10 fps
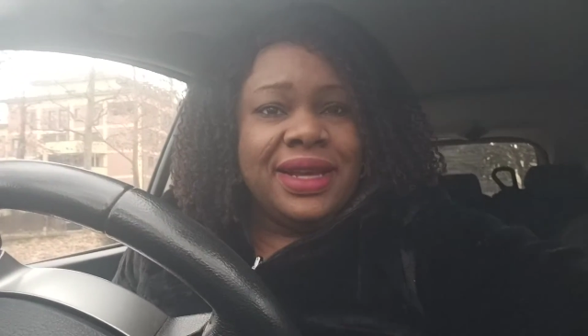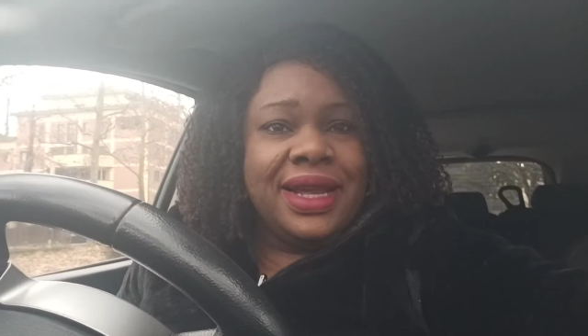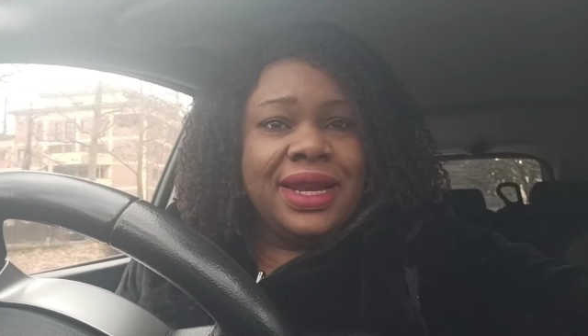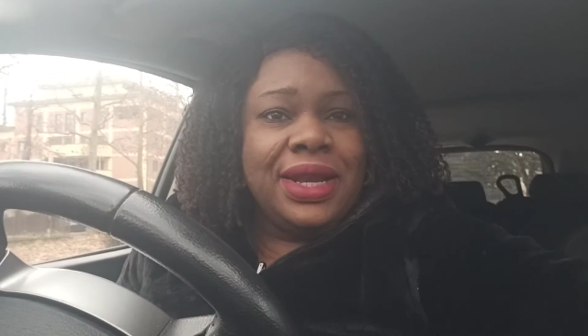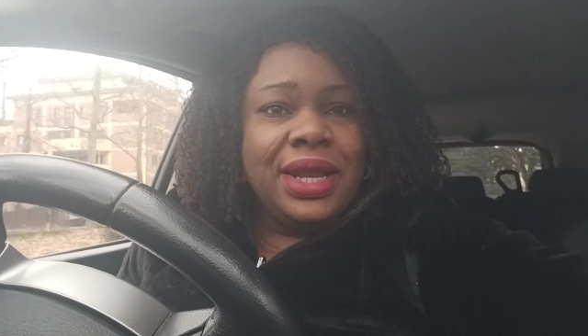
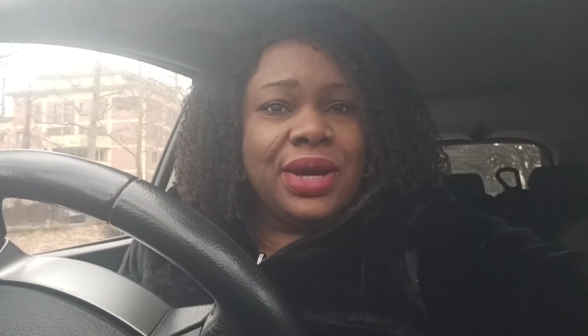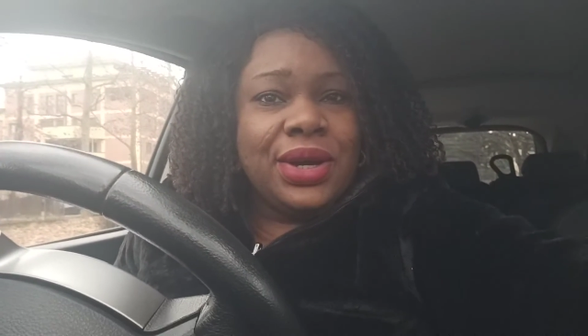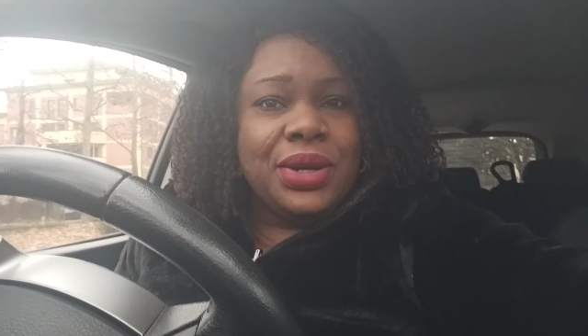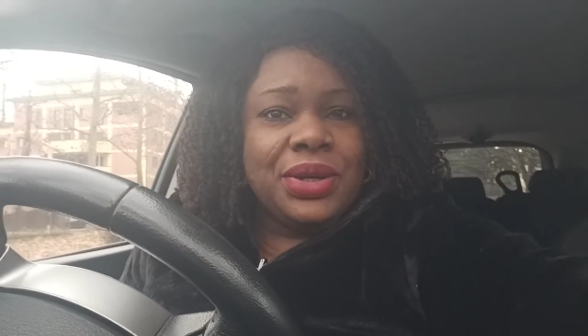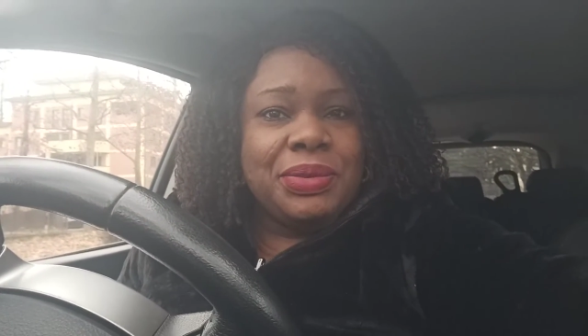
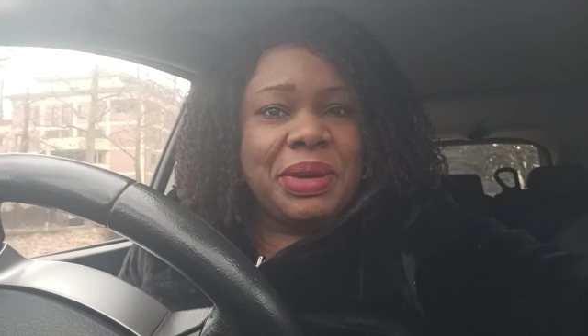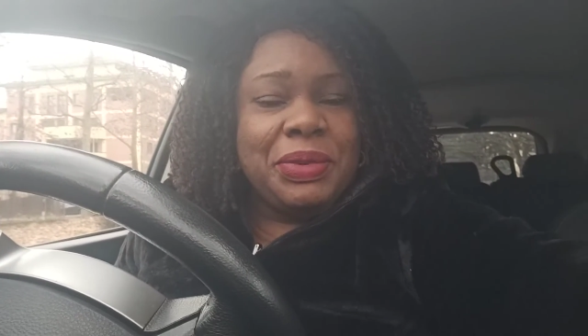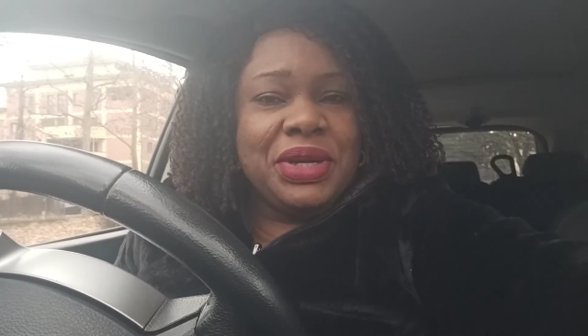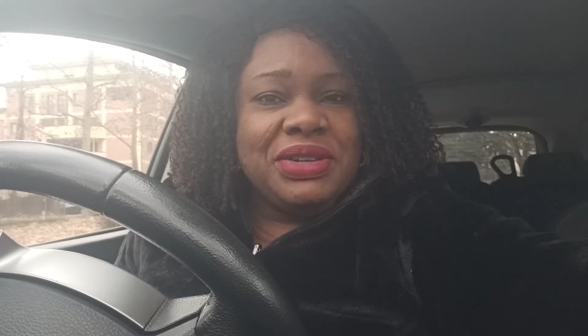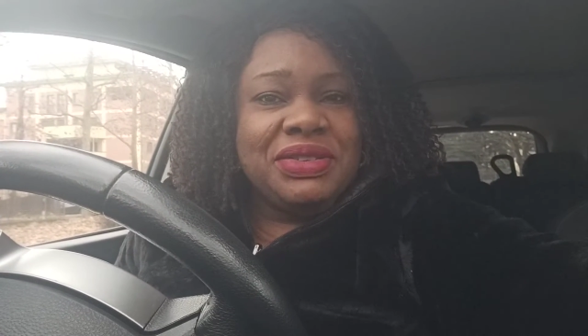Hello, my
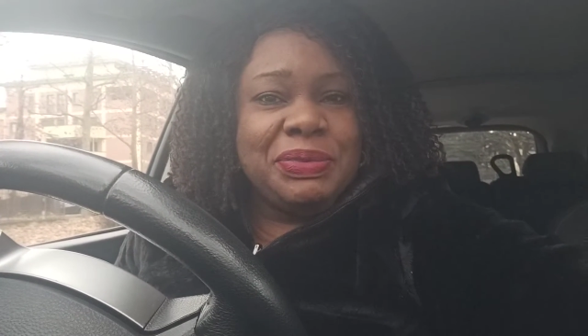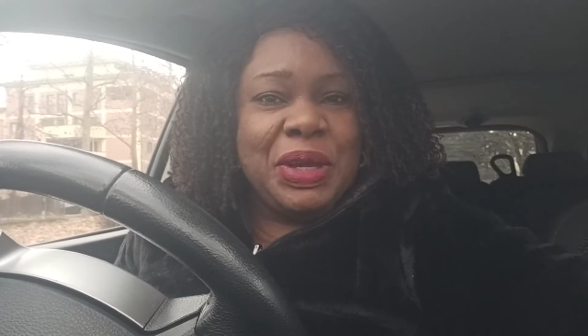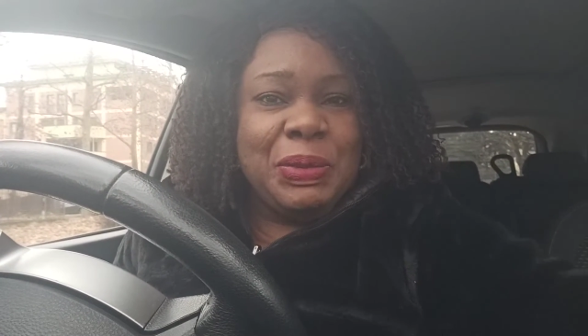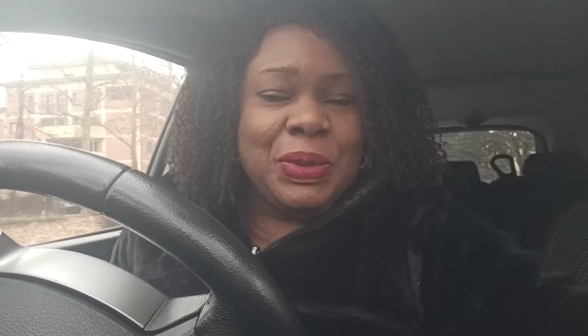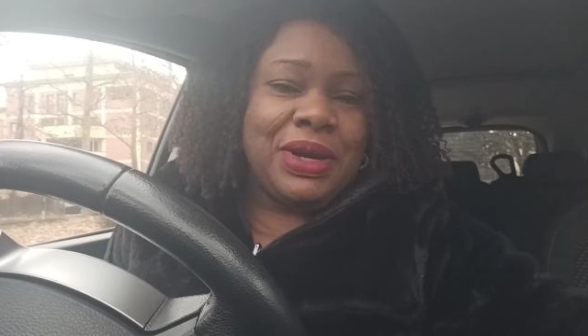beautiful
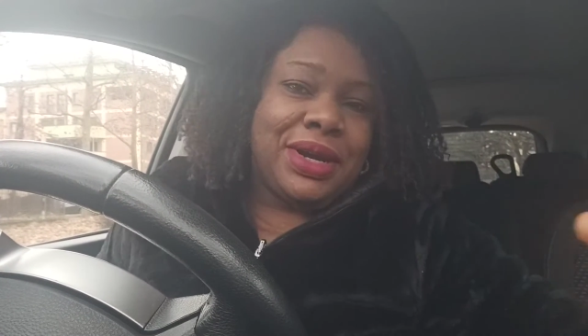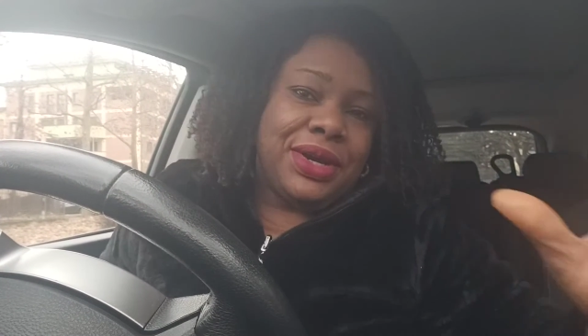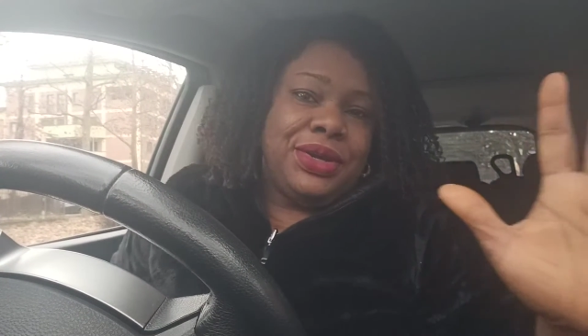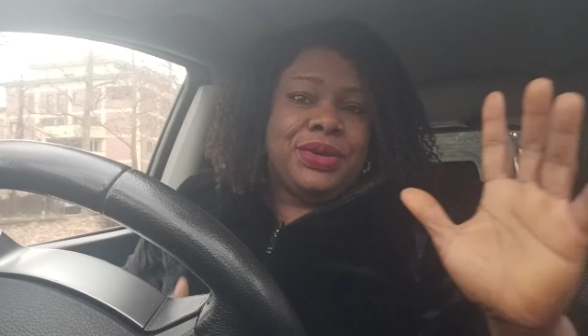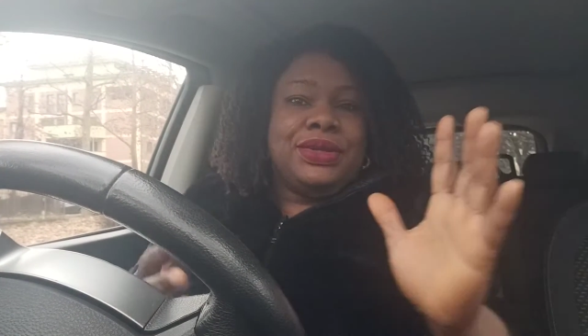people. How
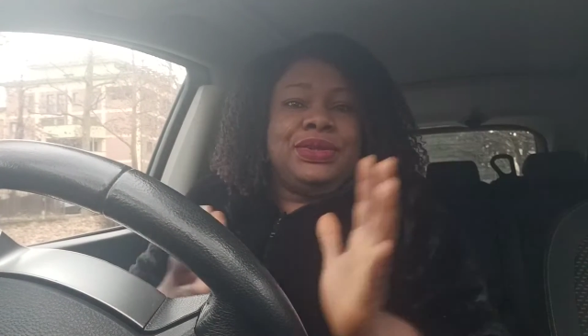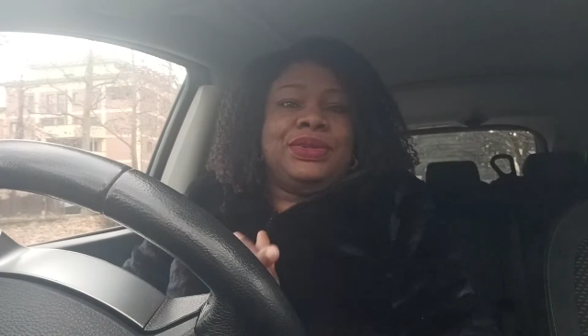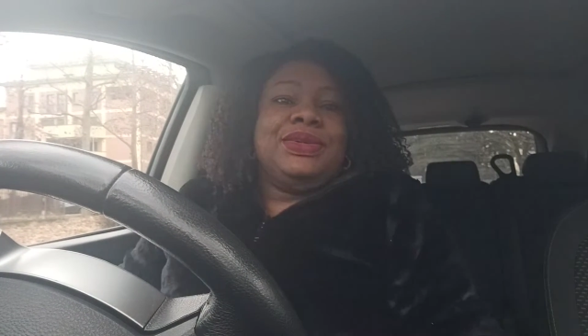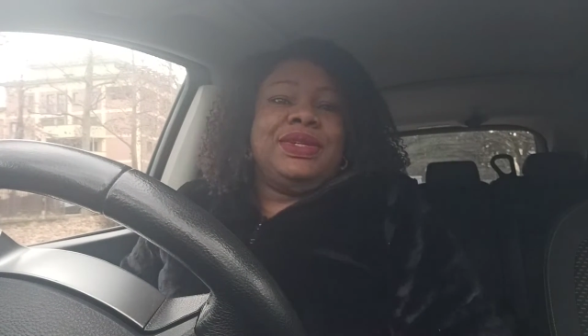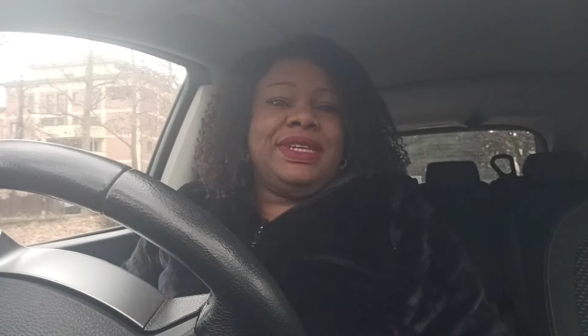are you
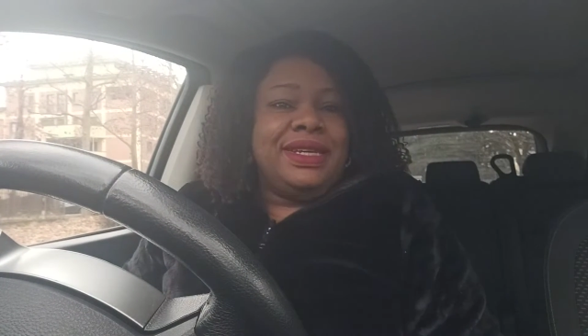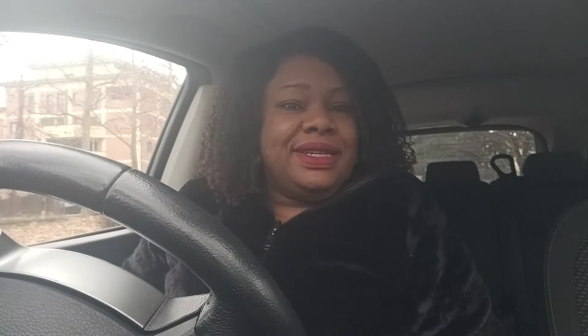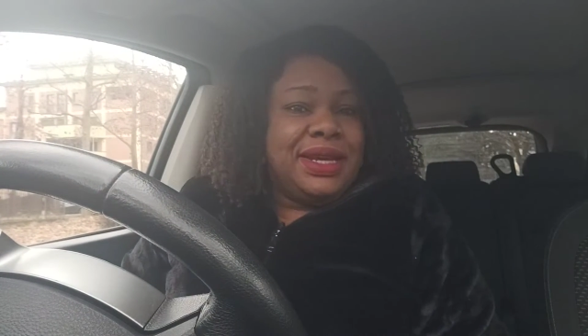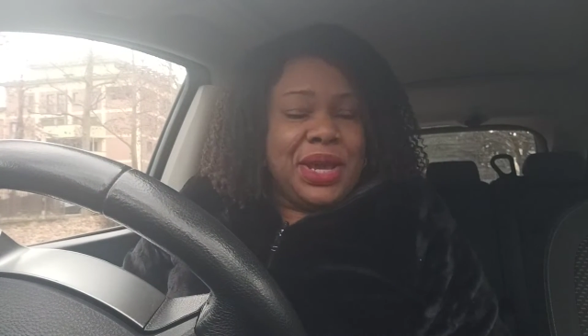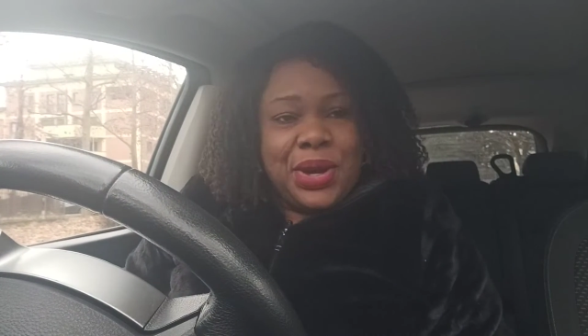doing?